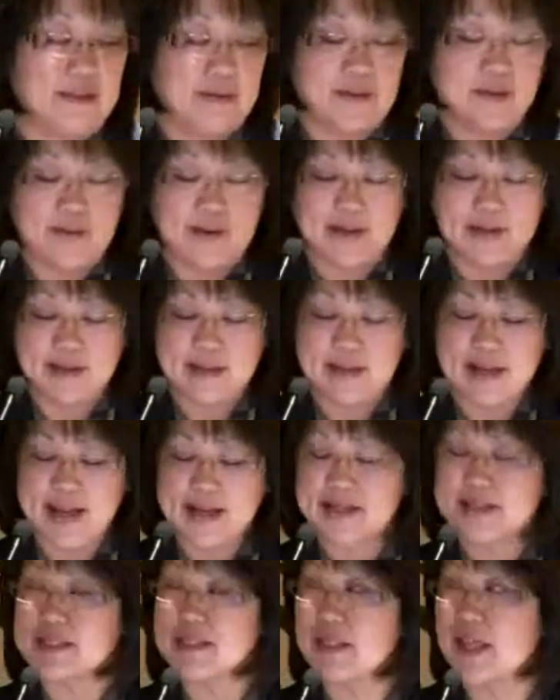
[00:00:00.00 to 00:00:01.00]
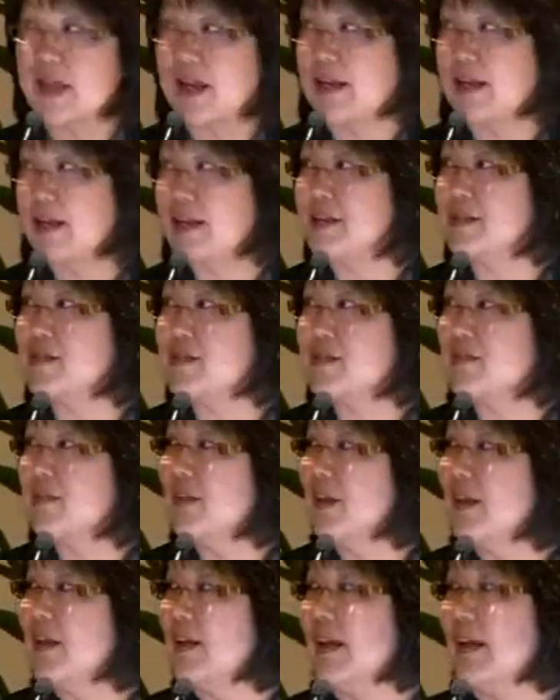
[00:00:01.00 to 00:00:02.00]
Okay, the next slide is,
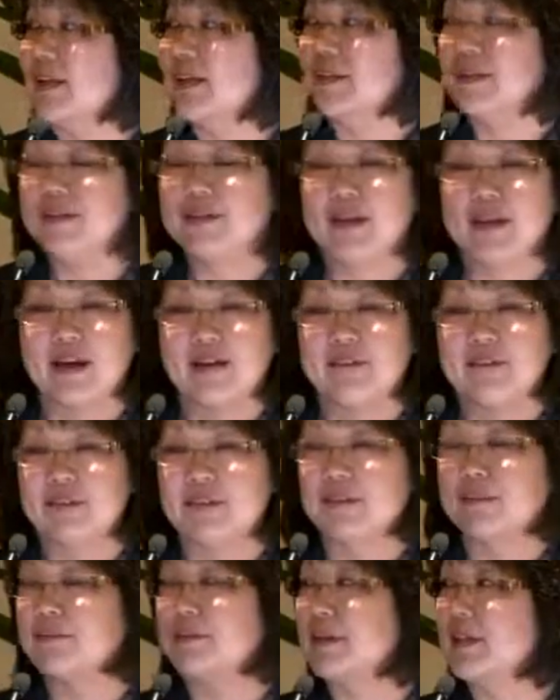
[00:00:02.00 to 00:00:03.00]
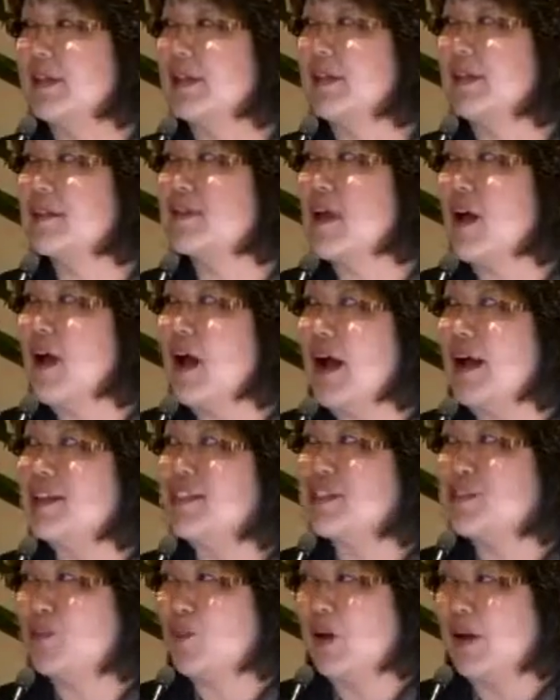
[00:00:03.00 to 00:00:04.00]
and I know you can't really read this, I
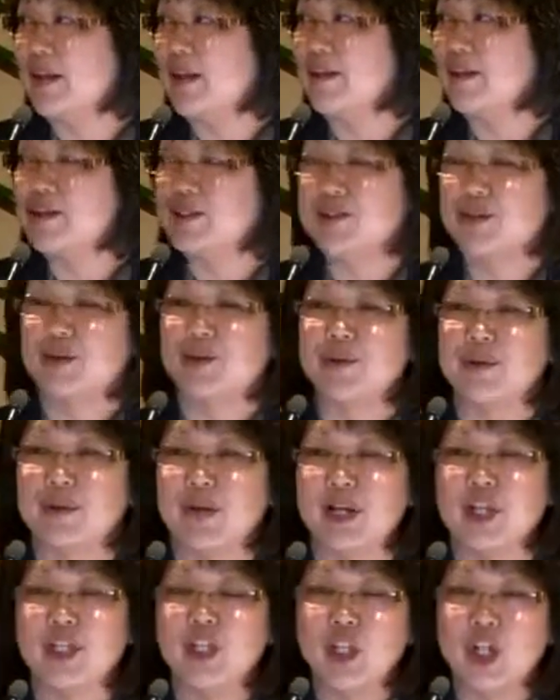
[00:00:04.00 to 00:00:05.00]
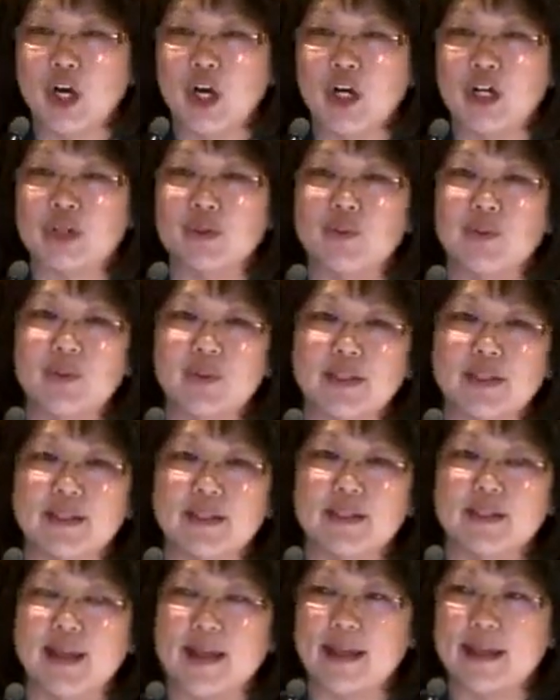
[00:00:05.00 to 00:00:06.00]
just wanted to show you, along
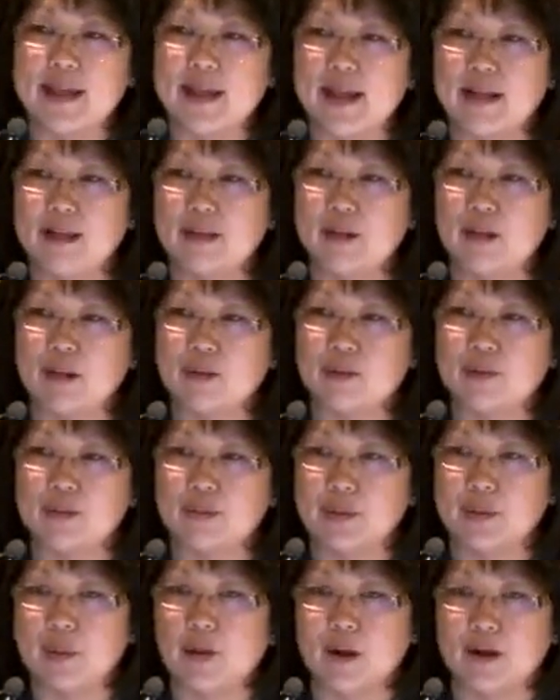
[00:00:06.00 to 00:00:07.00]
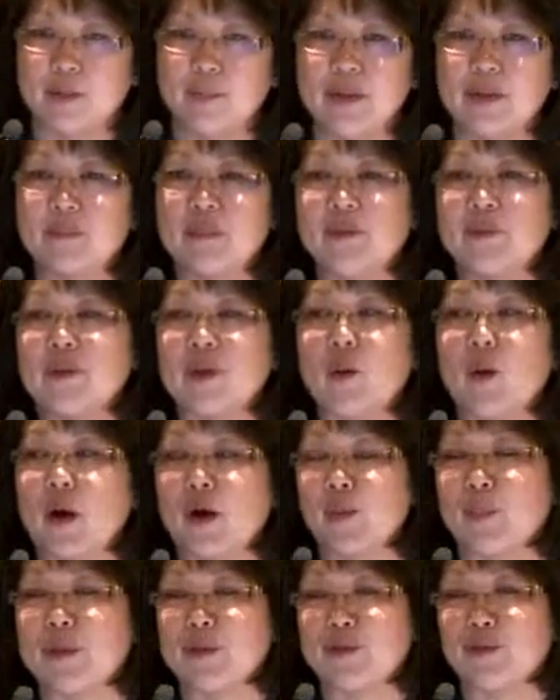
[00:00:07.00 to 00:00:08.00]
with that catalog minimum
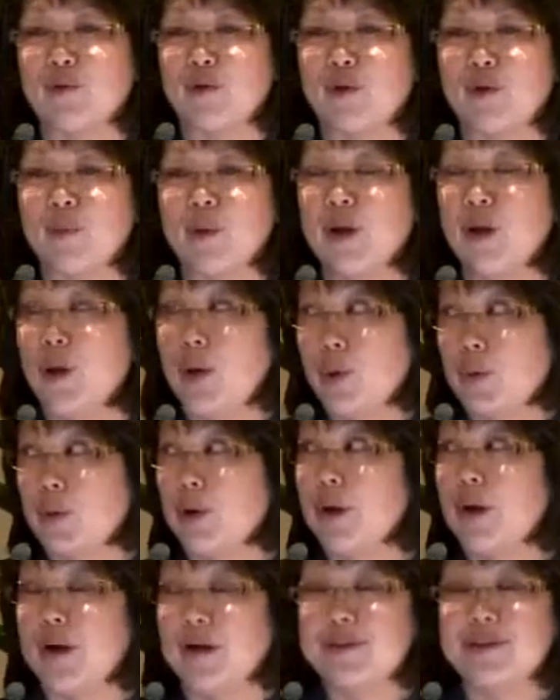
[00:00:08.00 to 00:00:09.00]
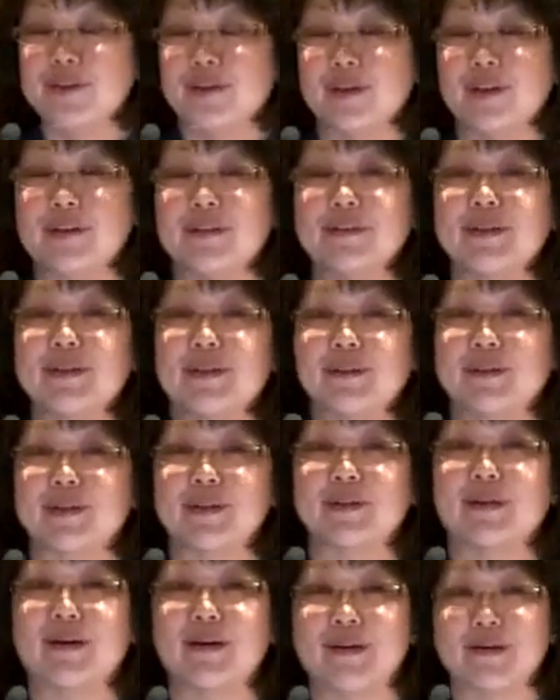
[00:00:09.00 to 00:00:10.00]
requirements form, we're also giving you the
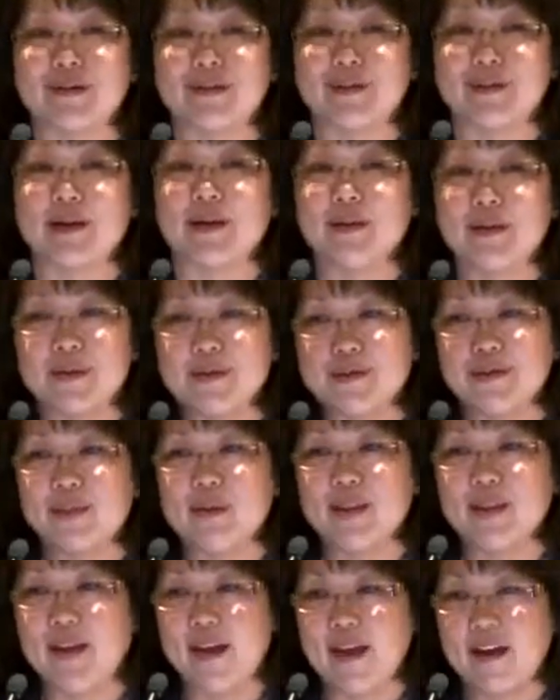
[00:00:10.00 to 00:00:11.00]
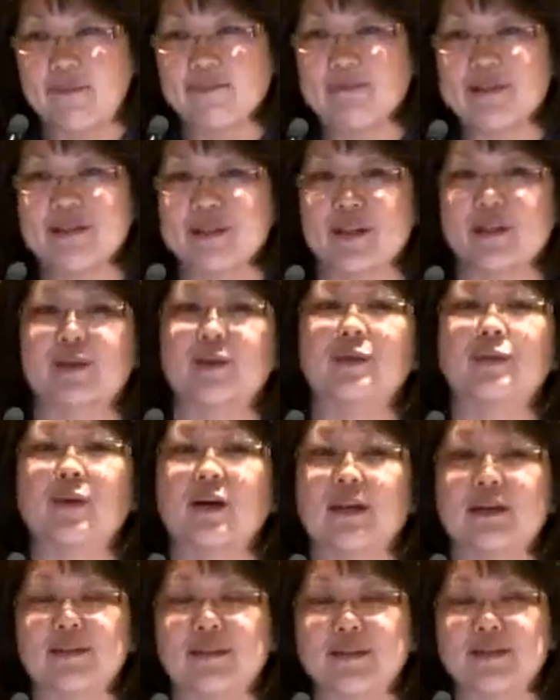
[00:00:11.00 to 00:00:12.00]
laws that goes with every single
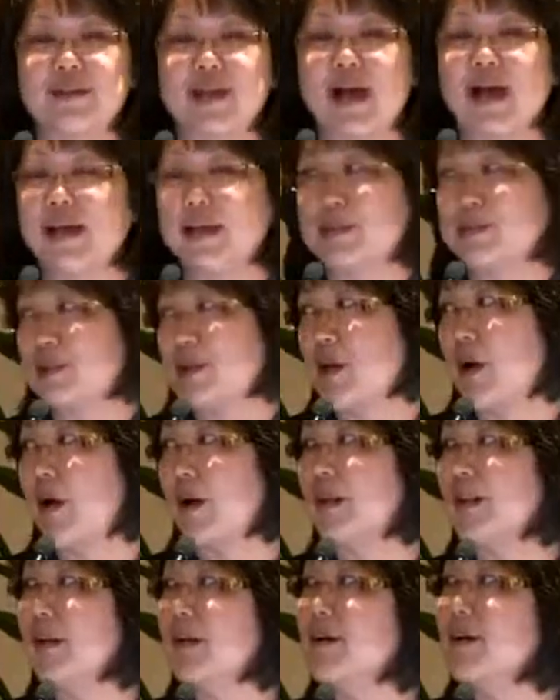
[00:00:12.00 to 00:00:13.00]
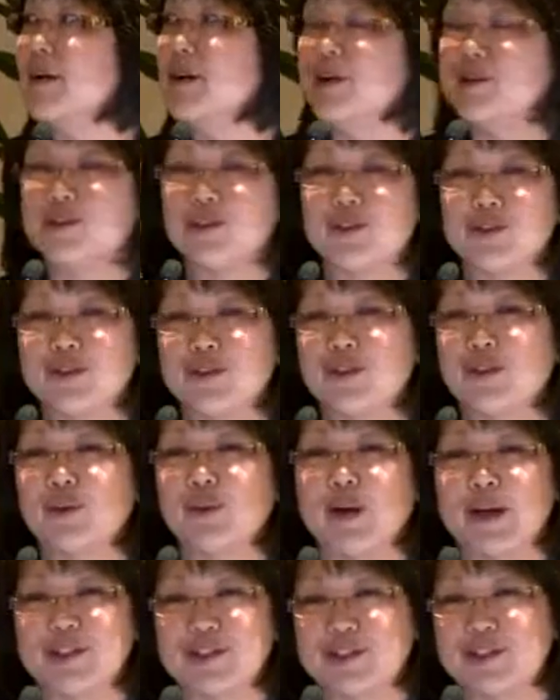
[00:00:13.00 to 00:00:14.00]
one of those items on there. So there's no
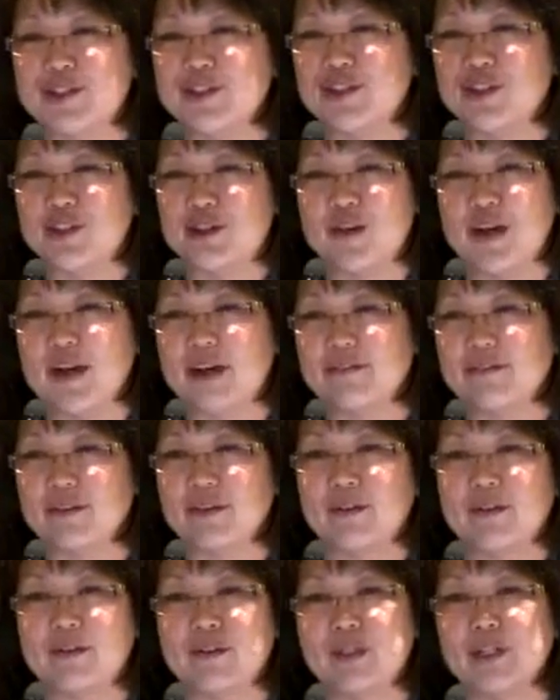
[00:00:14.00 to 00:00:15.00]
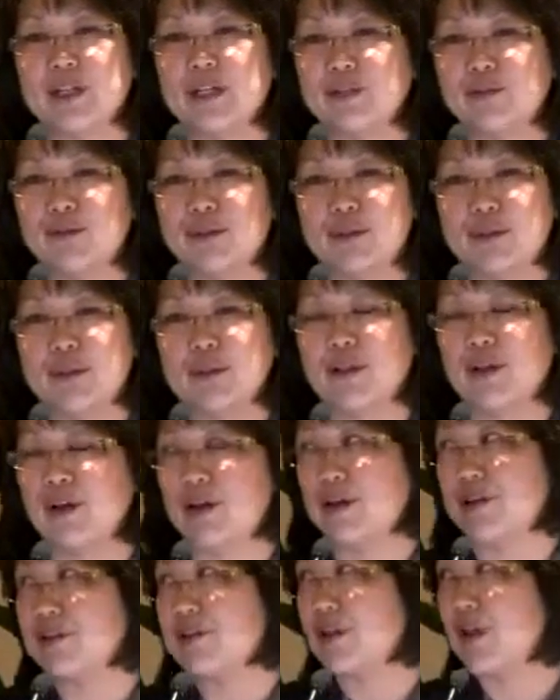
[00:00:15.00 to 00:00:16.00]
questions, you don't have to go looking for the
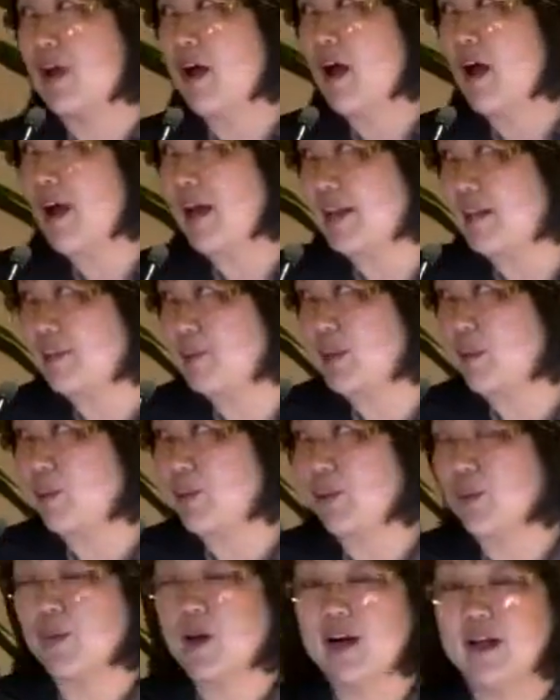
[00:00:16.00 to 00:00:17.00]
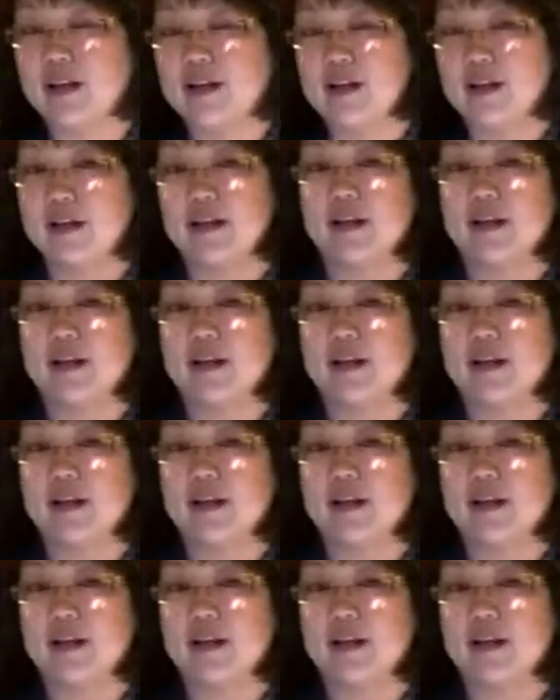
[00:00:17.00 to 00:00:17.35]
laws. Item number 1